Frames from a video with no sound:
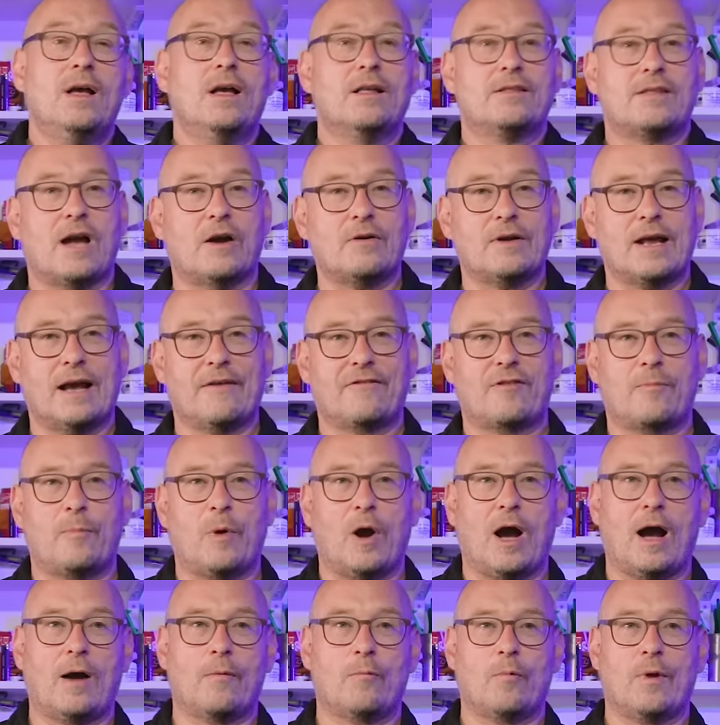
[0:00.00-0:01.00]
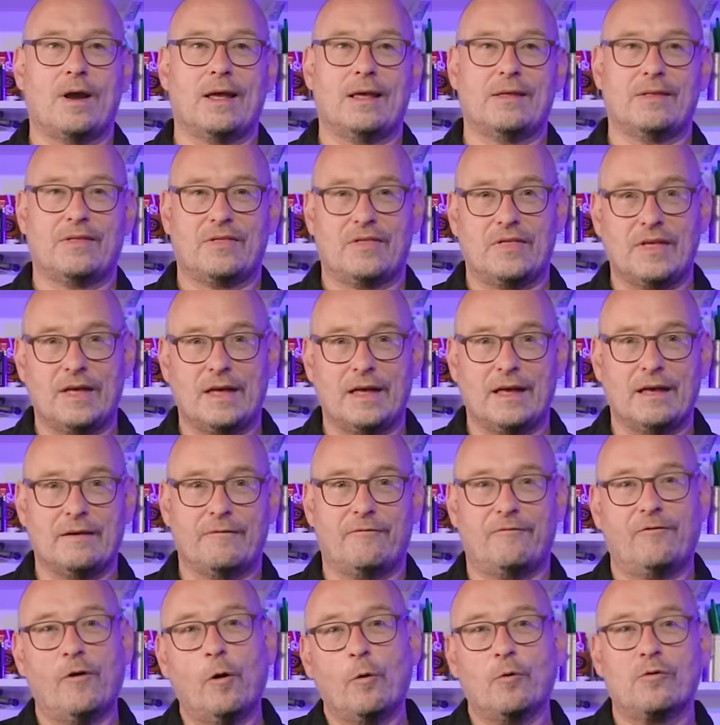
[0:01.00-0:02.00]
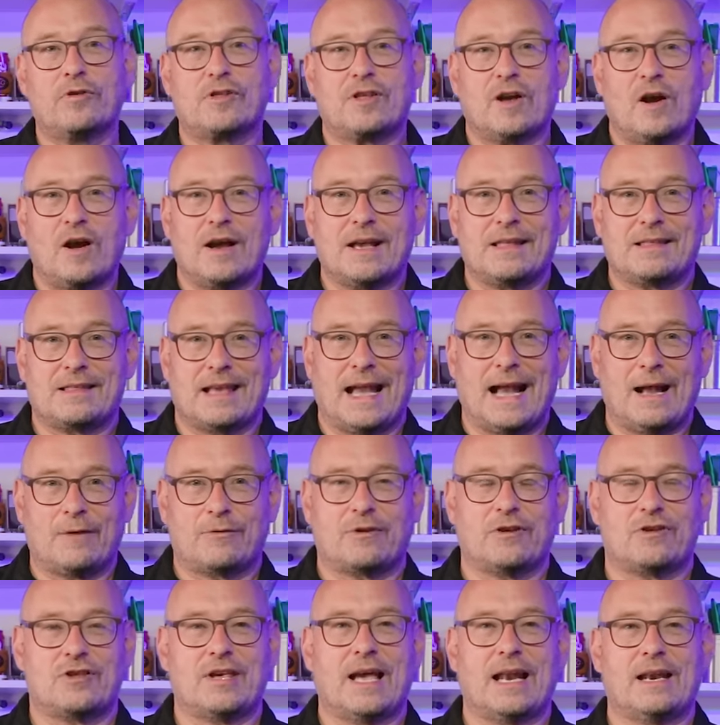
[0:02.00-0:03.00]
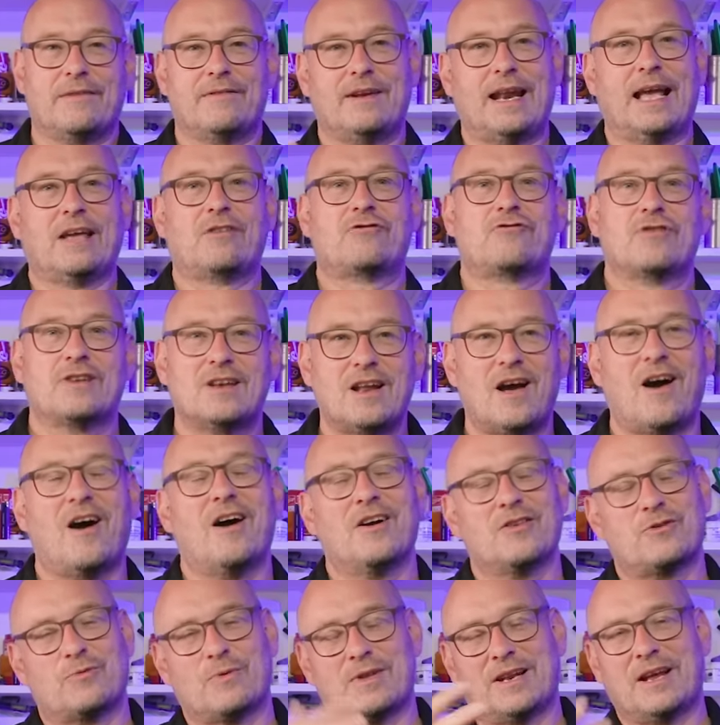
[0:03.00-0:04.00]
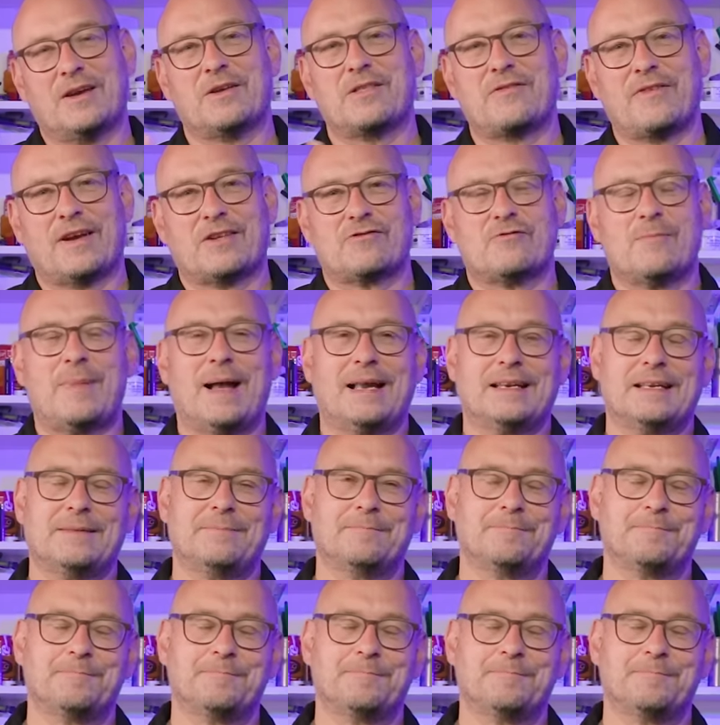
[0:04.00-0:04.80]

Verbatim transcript: don't have to put up with the full size outer shell of an extra large with loads of extra padding.